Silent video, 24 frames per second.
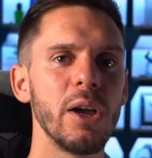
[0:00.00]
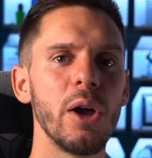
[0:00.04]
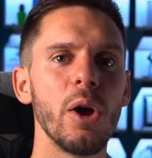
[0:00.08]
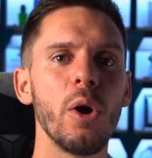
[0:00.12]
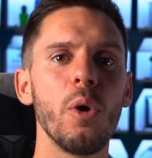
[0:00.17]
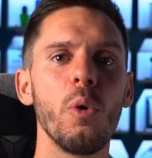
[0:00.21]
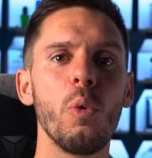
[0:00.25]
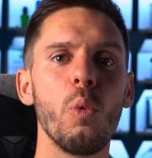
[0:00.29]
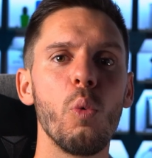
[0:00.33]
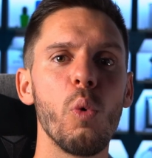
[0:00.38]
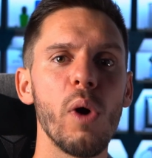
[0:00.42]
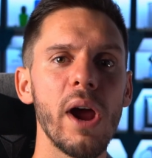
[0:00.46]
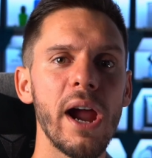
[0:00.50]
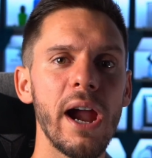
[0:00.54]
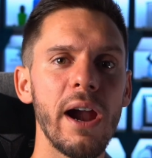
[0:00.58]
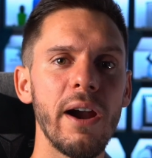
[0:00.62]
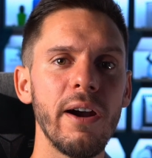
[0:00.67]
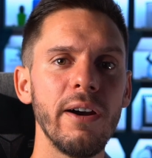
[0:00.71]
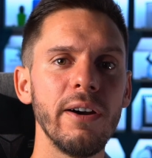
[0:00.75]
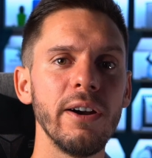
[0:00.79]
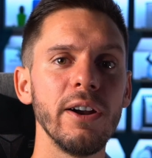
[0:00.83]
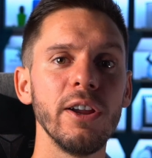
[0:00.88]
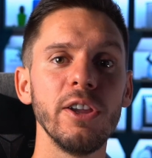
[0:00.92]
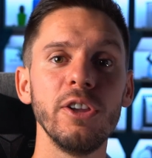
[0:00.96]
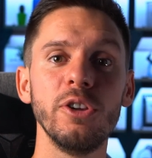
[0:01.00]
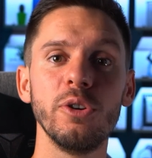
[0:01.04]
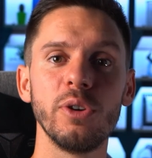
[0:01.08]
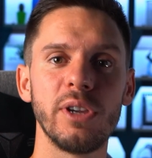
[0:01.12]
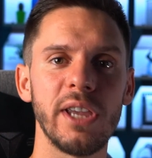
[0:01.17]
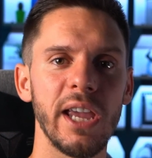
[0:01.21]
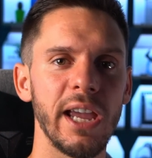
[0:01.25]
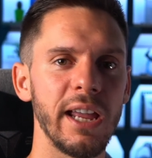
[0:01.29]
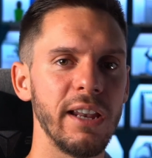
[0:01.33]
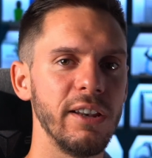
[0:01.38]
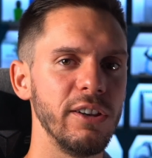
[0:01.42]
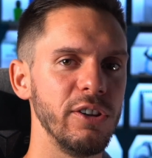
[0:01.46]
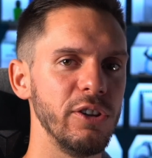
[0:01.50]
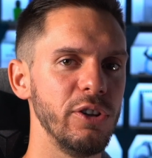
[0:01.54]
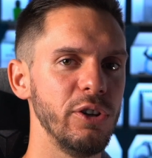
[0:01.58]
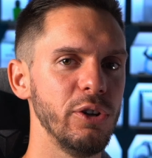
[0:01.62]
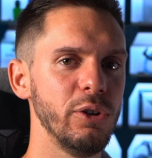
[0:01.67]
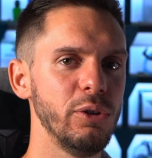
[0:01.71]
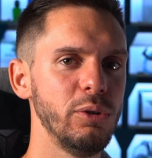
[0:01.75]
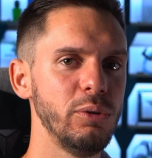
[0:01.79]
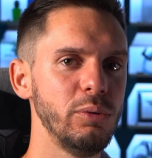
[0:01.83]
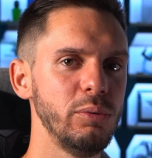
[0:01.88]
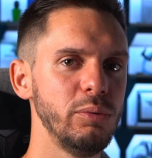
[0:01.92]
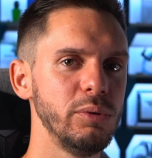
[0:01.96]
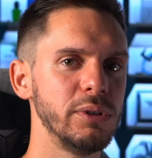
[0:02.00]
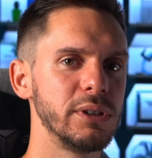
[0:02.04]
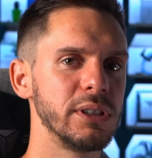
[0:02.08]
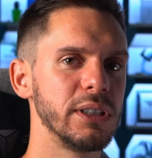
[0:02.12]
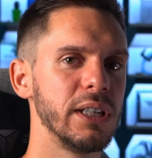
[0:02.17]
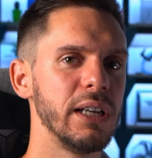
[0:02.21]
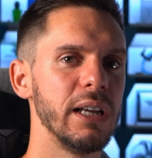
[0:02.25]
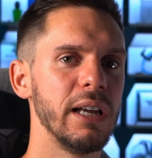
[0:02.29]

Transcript: where you can use